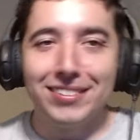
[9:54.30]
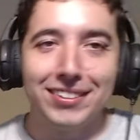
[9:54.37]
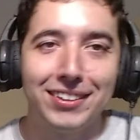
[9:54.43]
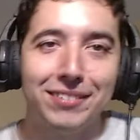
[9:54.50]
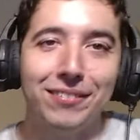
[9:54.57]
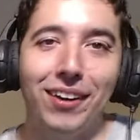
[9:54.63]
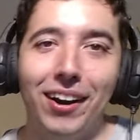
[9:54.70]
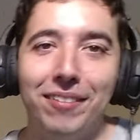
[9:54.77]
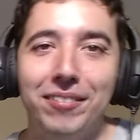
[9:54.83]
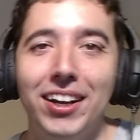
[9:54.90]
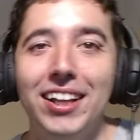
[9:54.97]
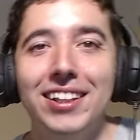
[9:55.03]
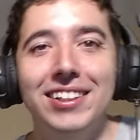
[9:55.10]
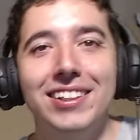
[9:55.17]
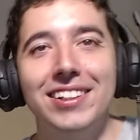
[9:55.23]
Come on, man.
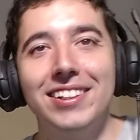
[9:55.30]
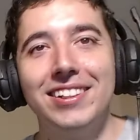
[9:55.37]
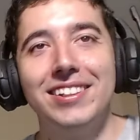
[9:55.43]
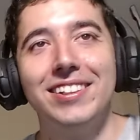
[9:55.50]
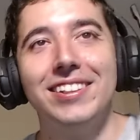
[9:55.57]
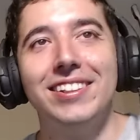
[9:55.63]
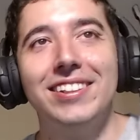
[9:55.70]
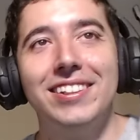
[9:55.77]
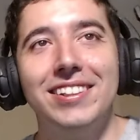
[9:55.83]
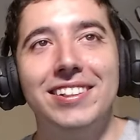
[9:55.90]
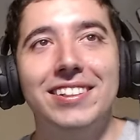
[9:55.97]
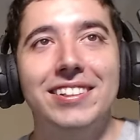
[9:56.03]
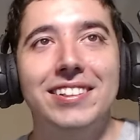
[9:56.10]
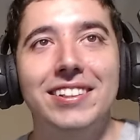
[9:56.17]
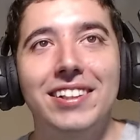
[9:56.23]
Bus in
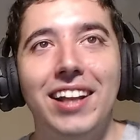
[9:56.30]
Bratislava.